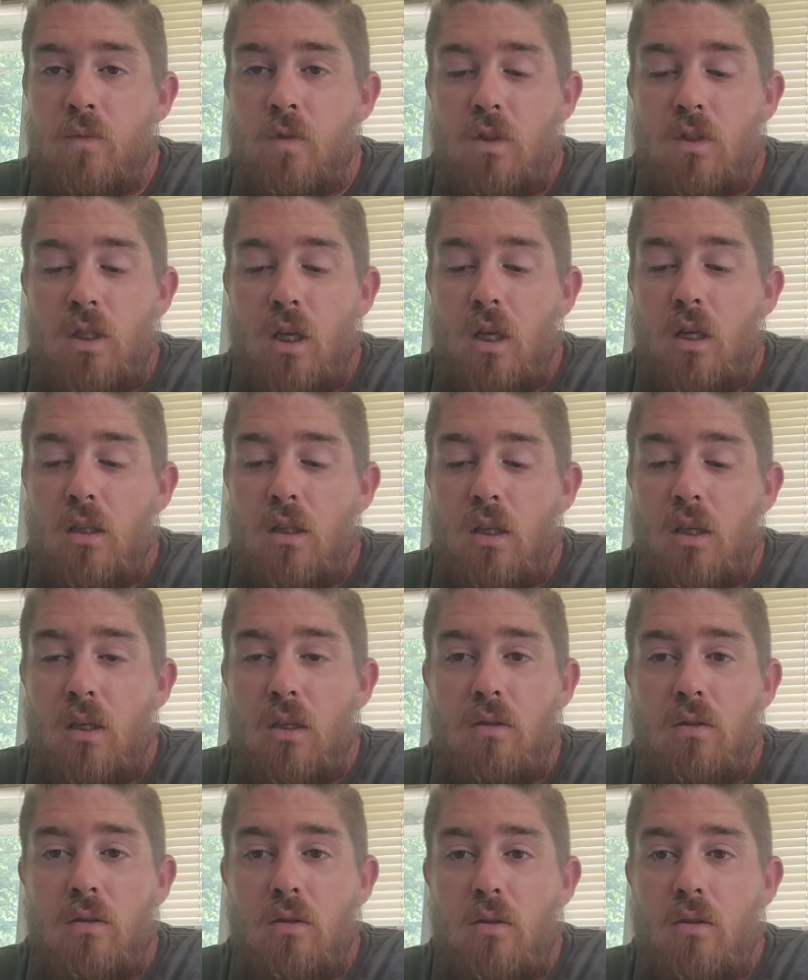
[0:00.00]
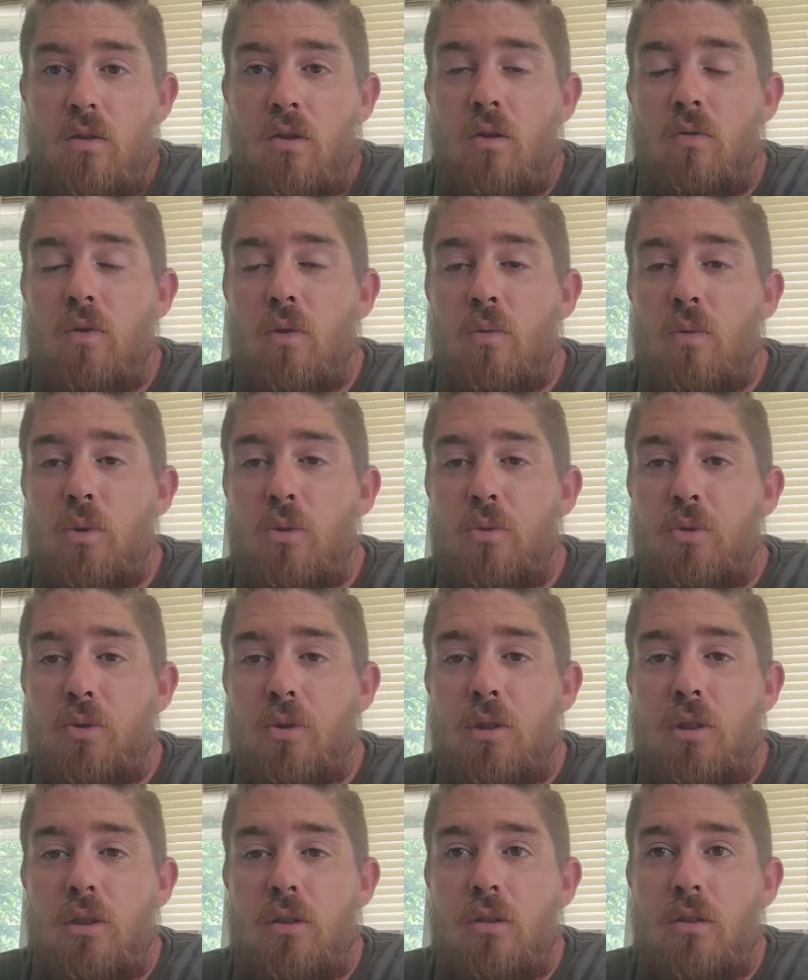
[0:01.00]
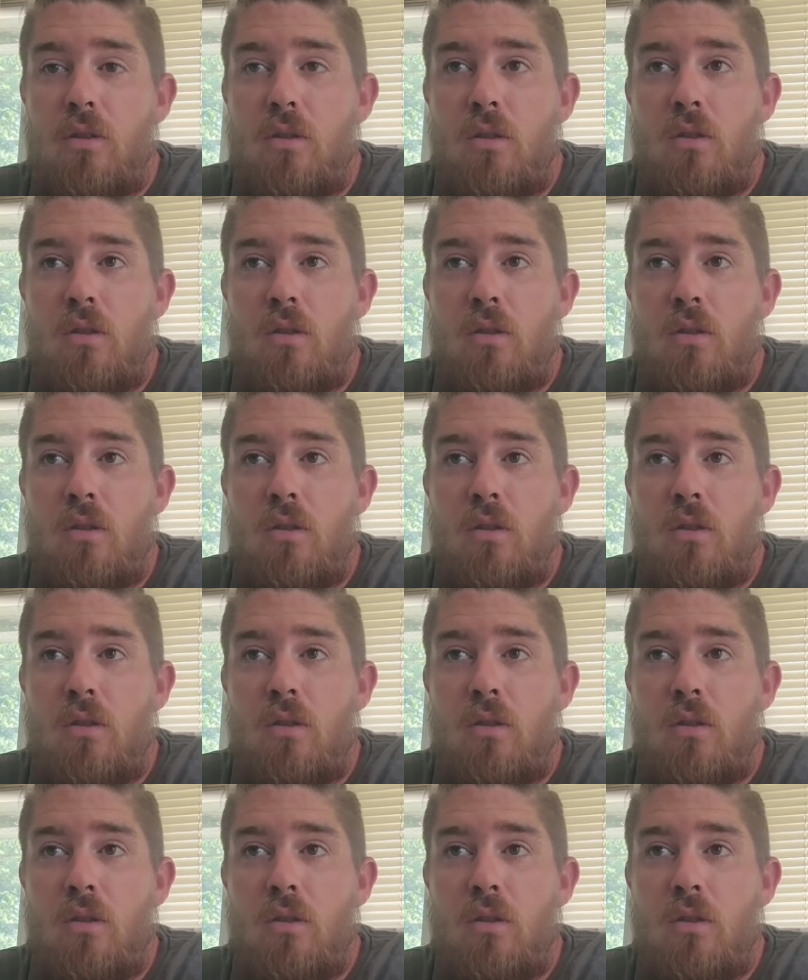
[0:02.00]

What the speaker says: Second thing, look for roost trees,